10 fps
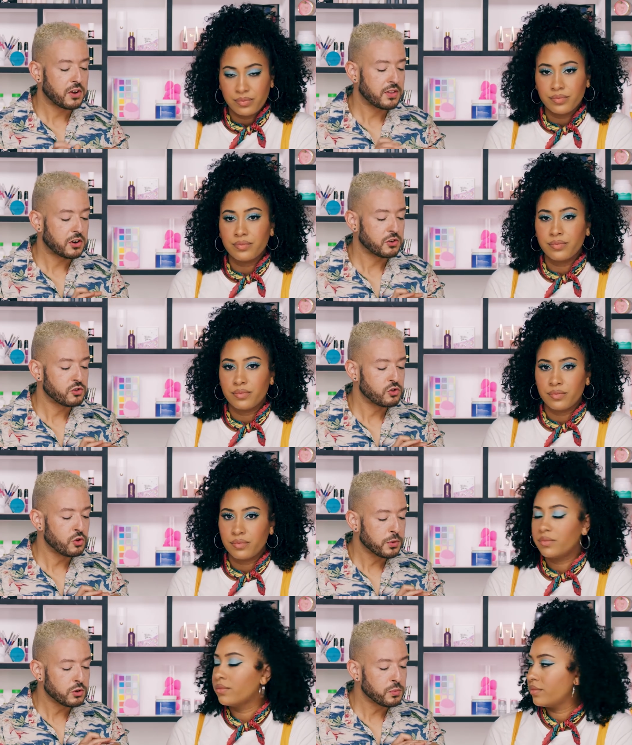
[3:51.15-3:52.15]
Speaker 1: there that are
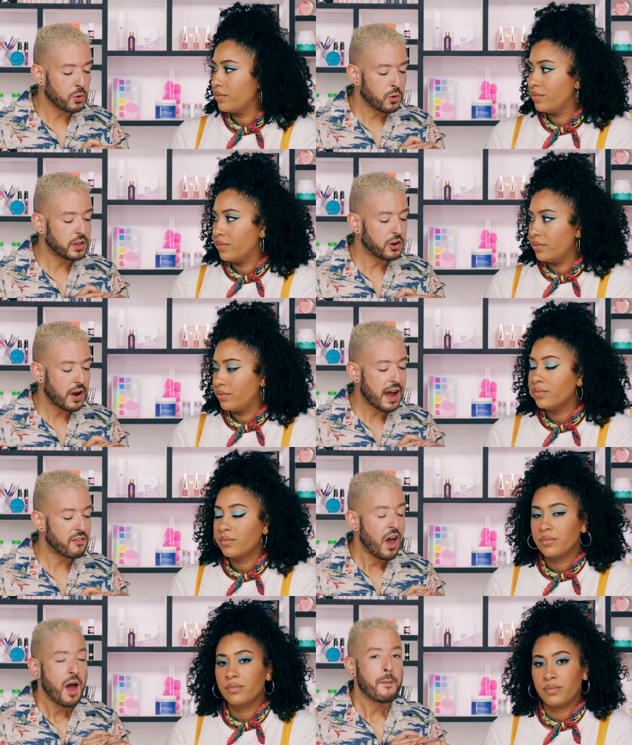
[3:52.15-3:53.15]
super duper oily or
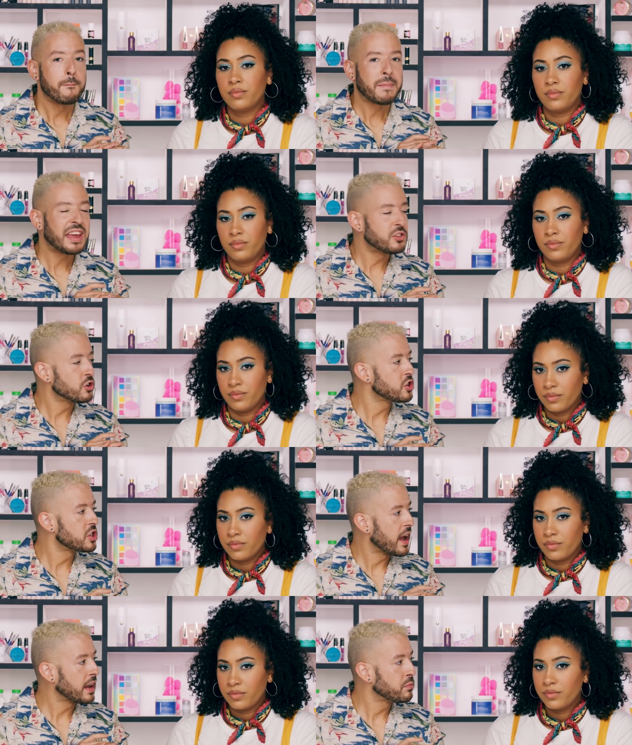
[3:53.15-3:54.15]
have major
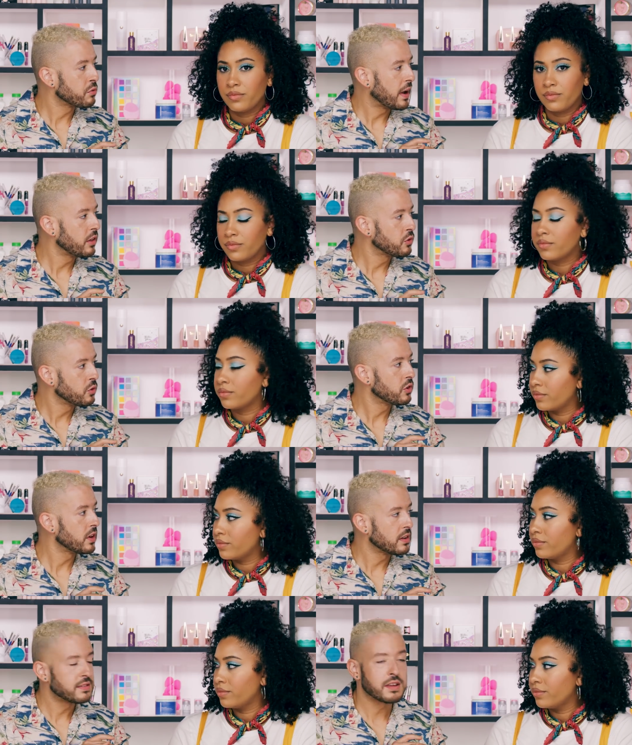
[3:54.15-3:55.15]
shine breakthrough
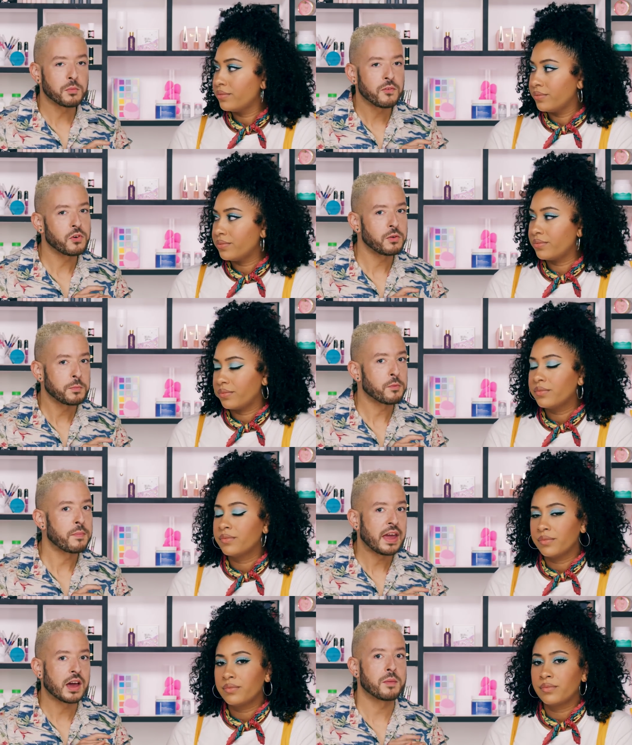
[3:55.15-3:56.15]
during the summer from your
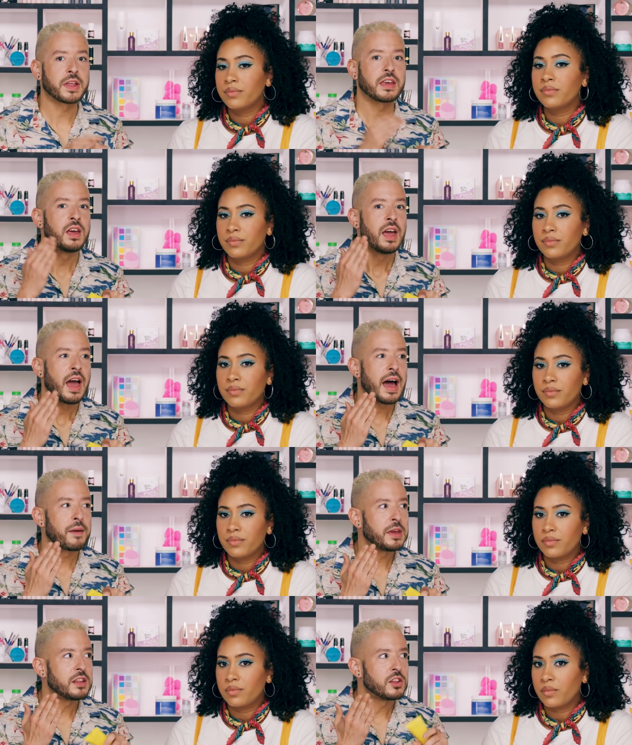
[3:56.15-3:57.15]
makeup like i
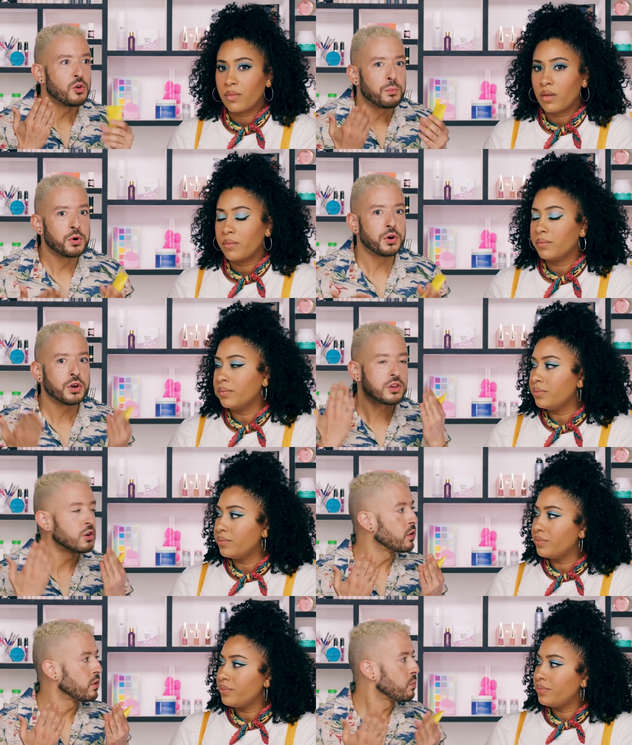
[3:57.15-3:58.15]
mean you put
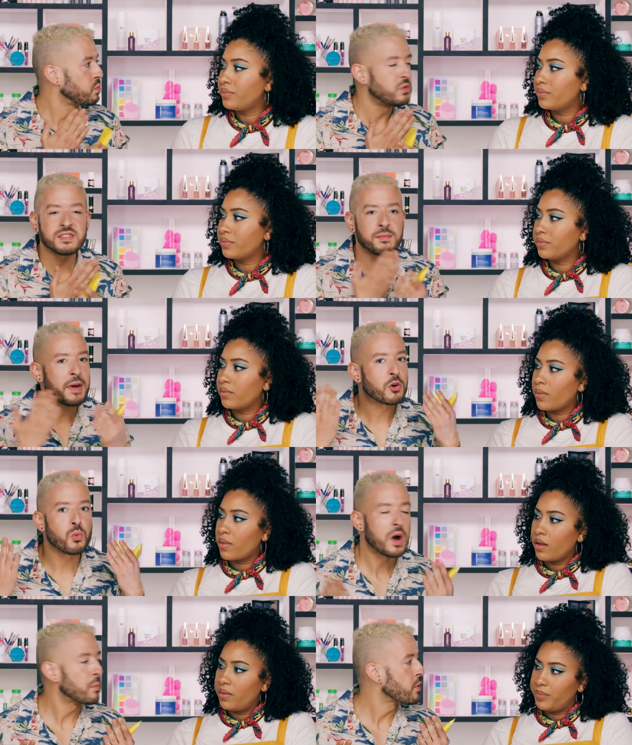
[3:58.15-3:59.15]
your doesn't matter
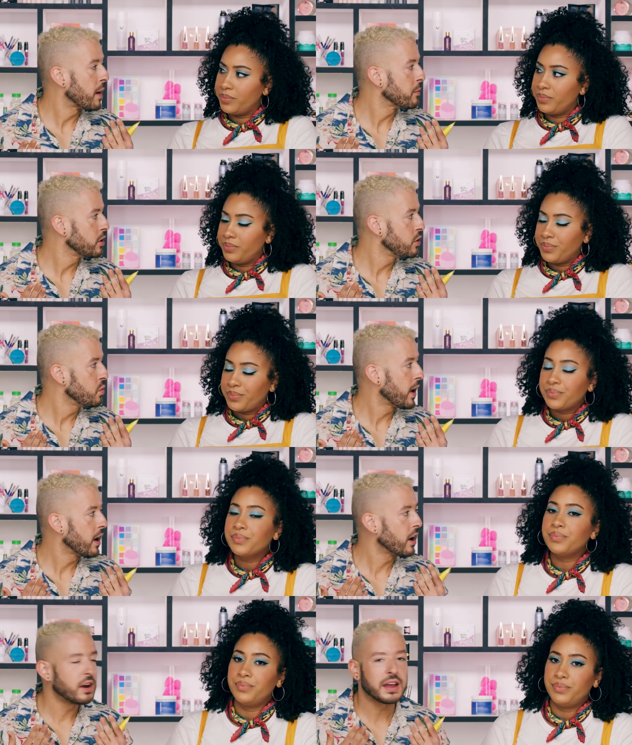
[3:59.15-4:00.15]
what primer you
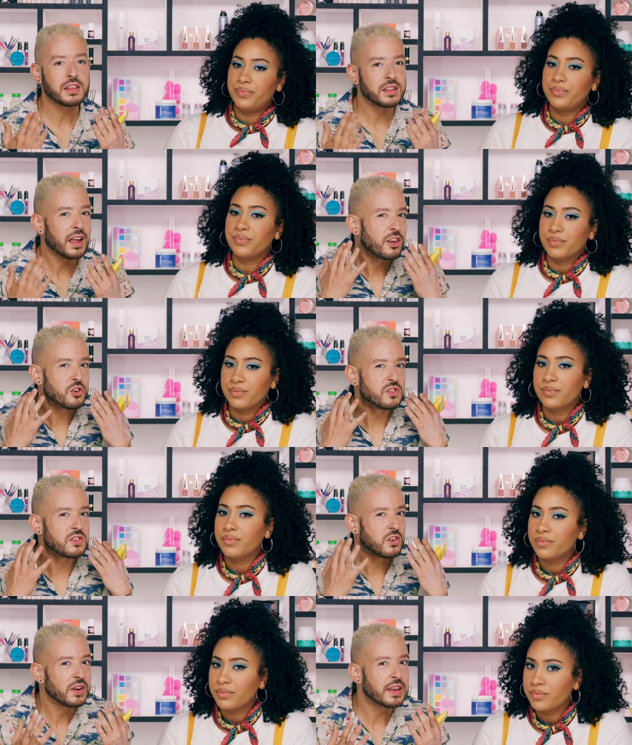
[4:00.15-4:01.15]
wear mm-hmm. it, like you
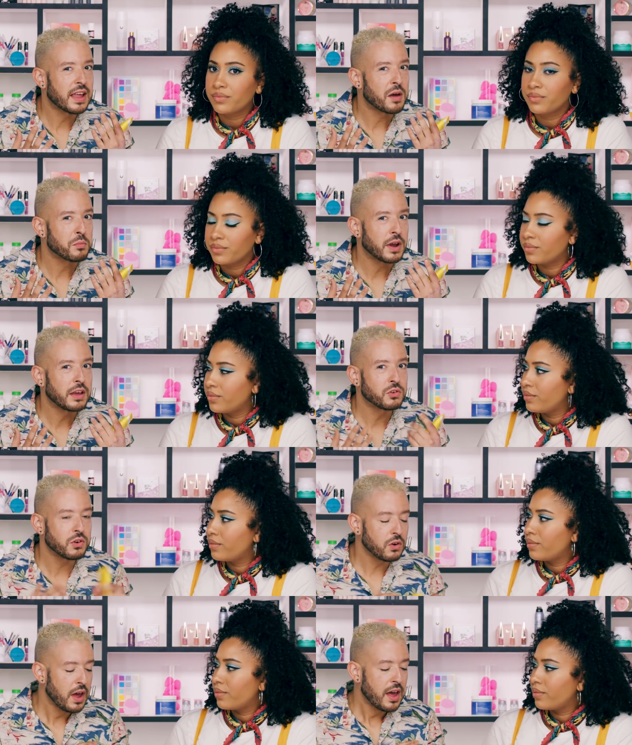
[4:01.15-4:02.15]
still get that breakthrough